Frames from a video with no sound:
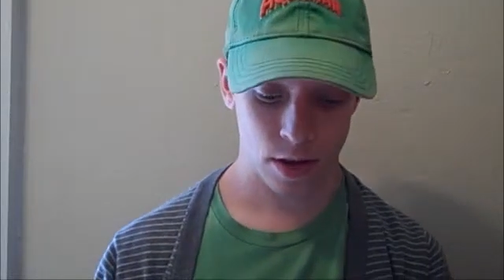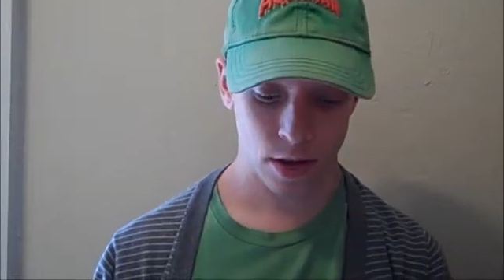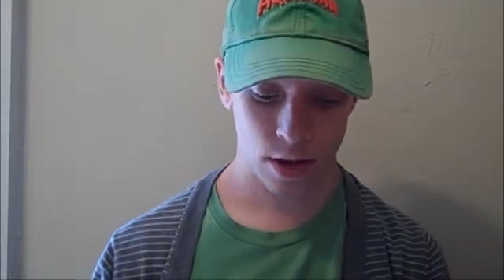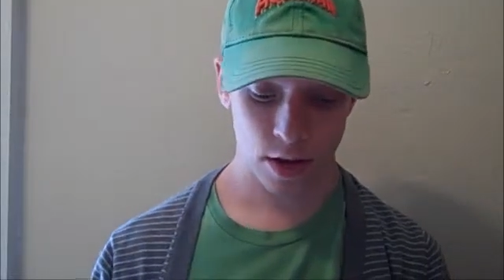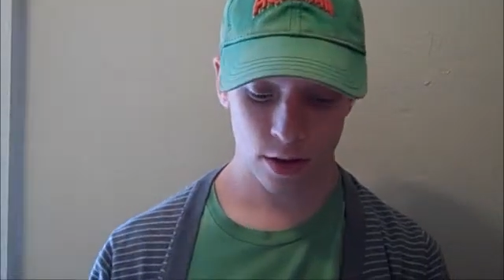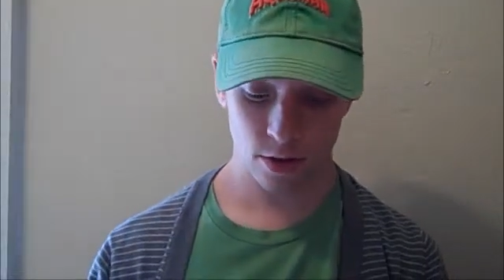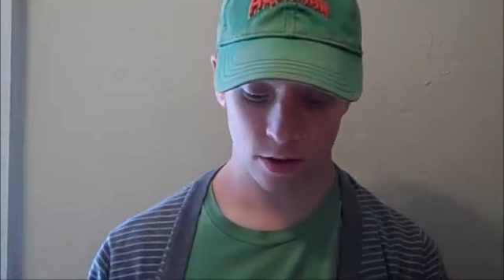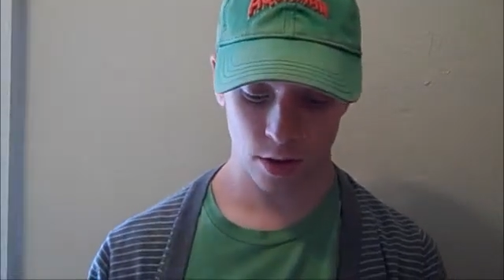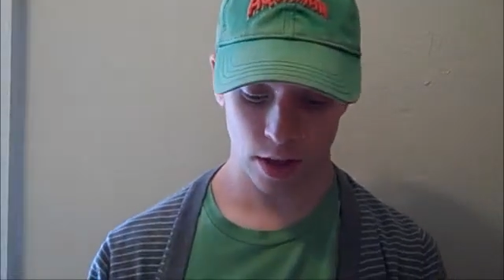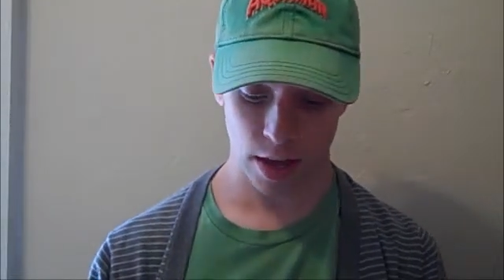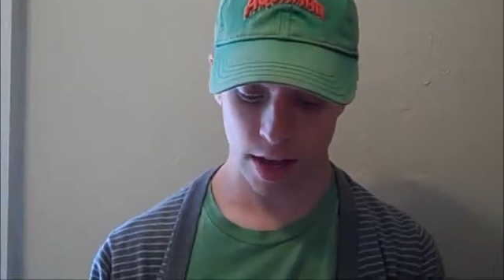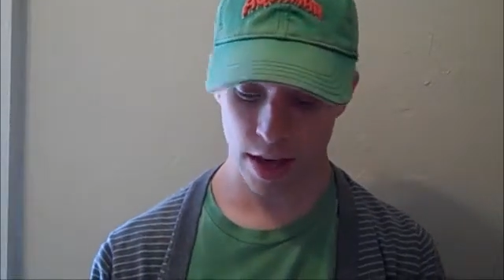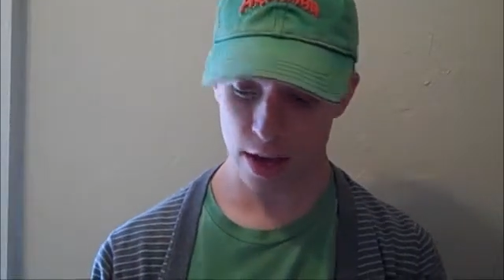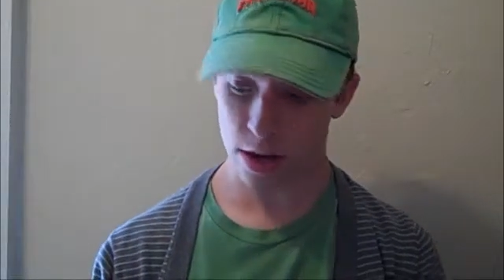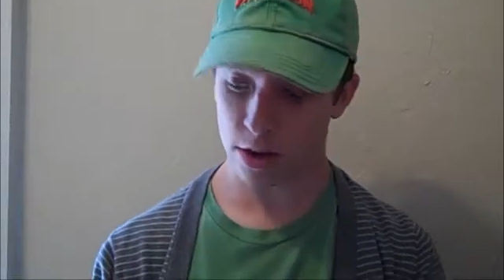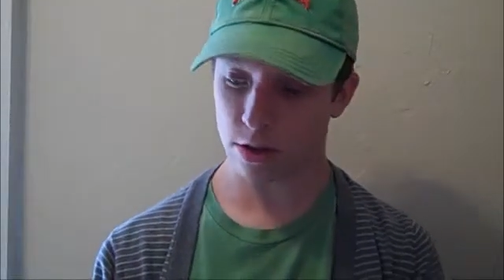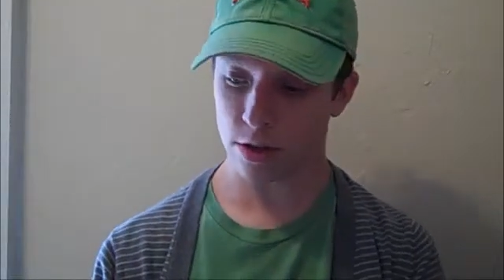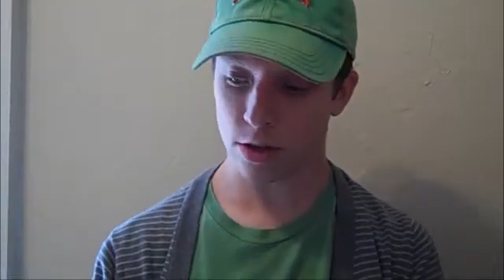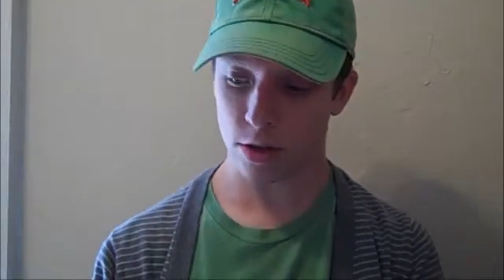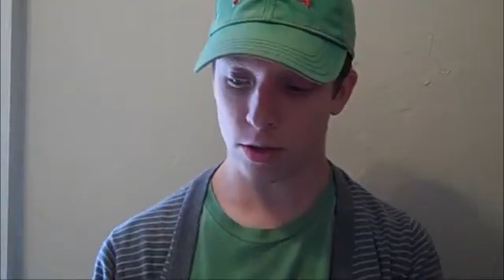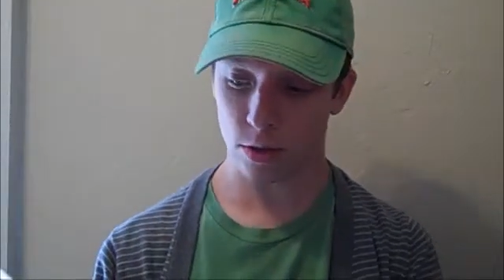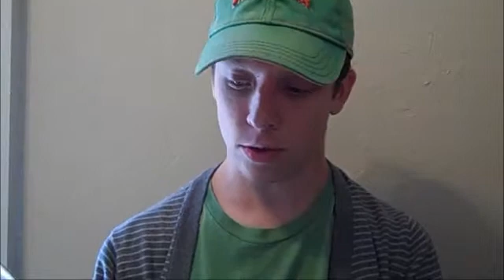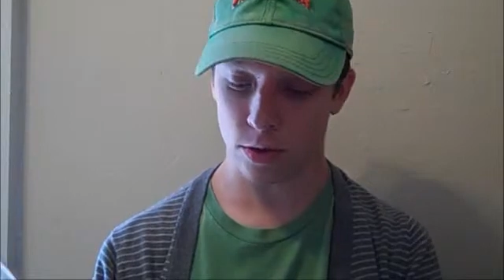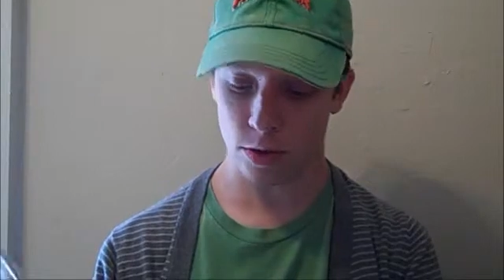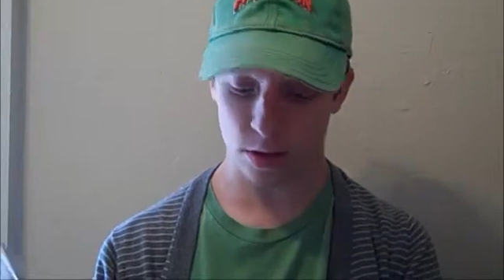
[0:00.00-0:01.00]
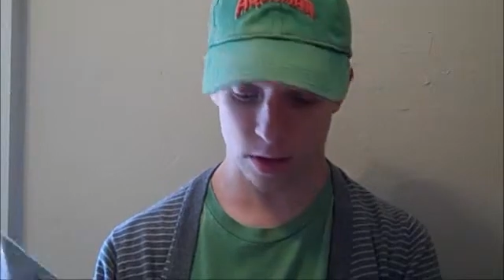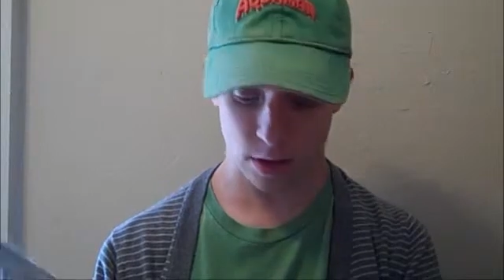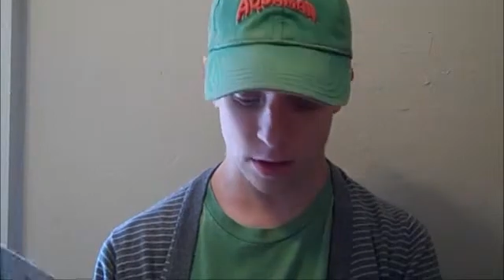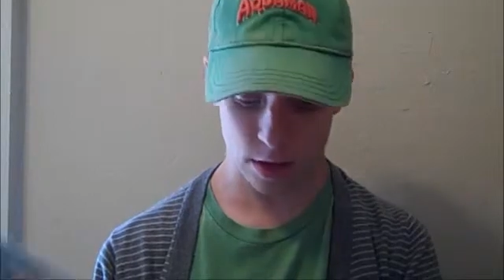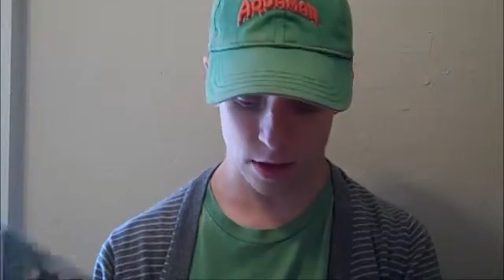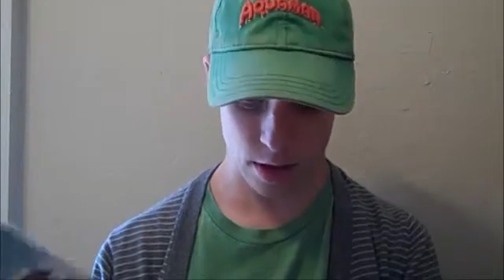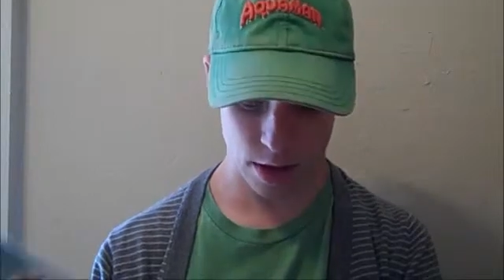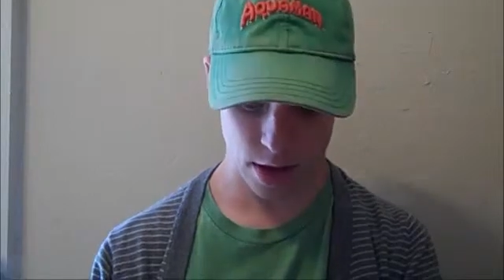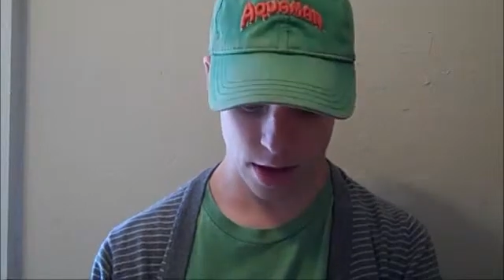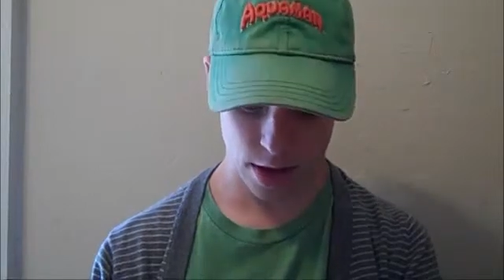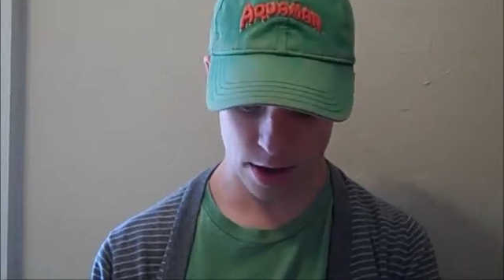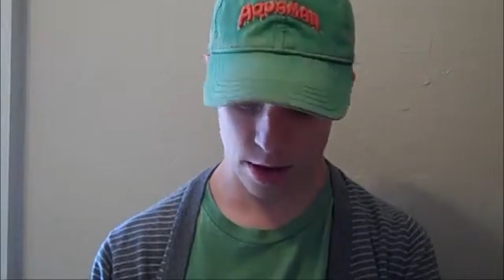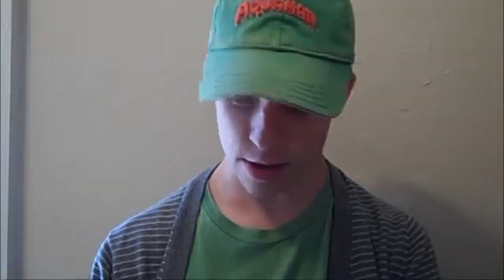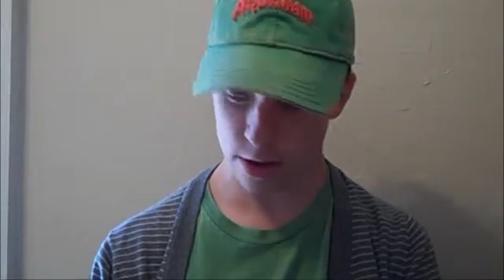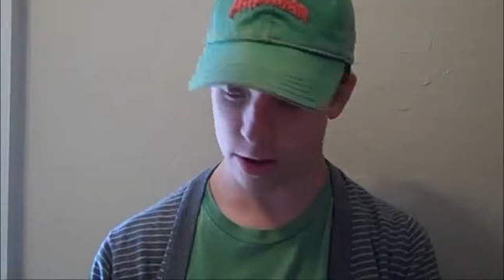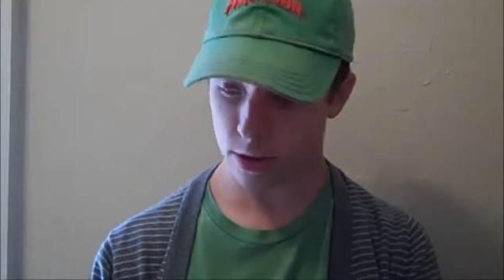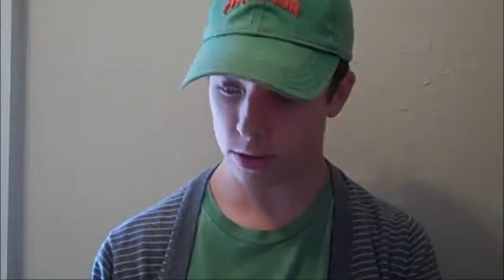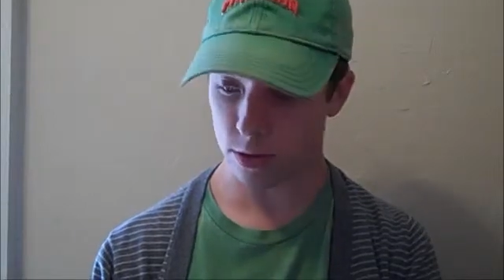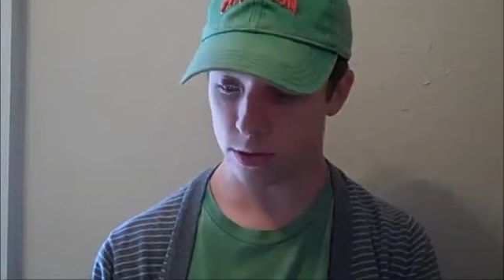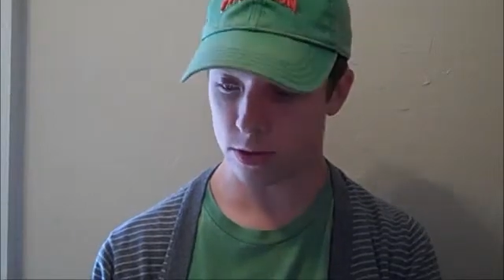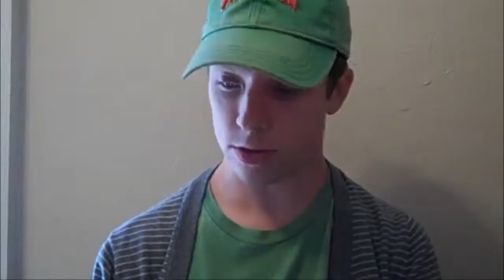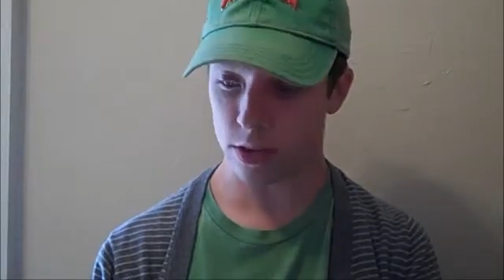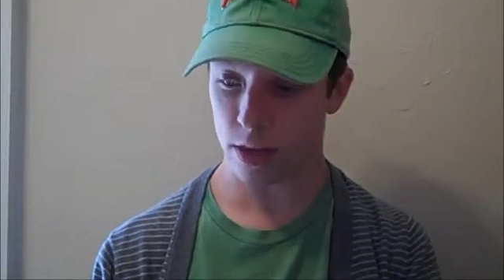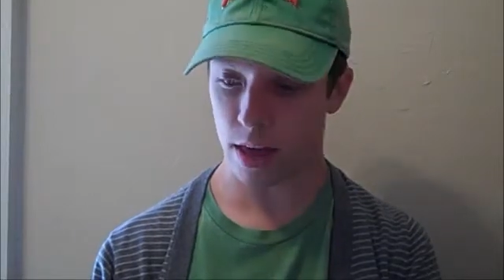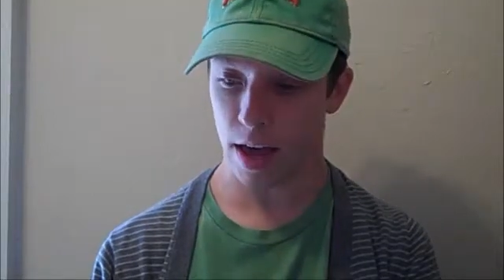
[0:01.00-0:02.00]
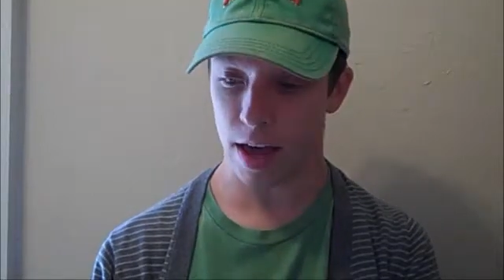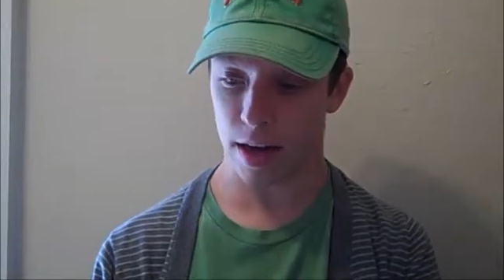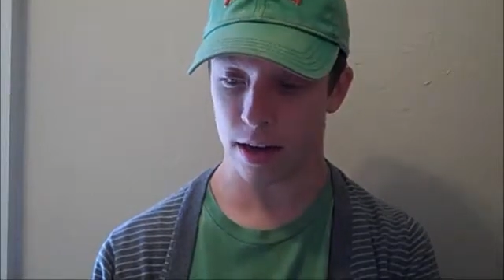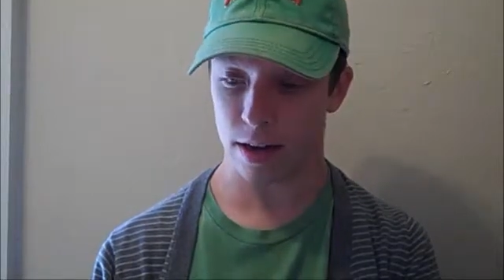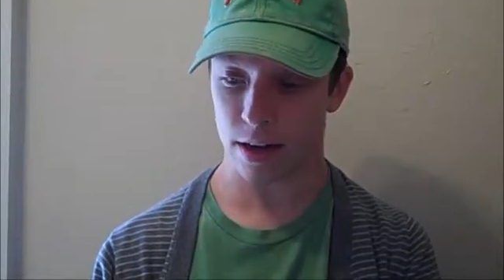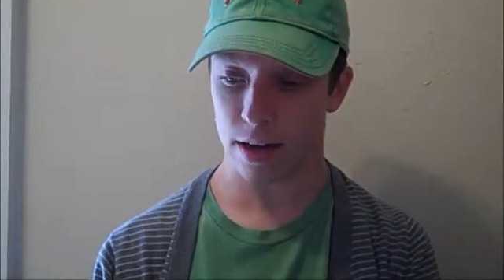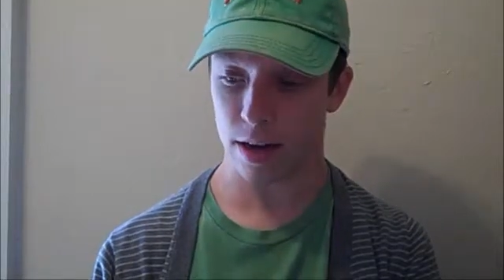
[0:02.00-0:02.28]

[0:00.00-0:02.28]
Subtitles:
So they introduce that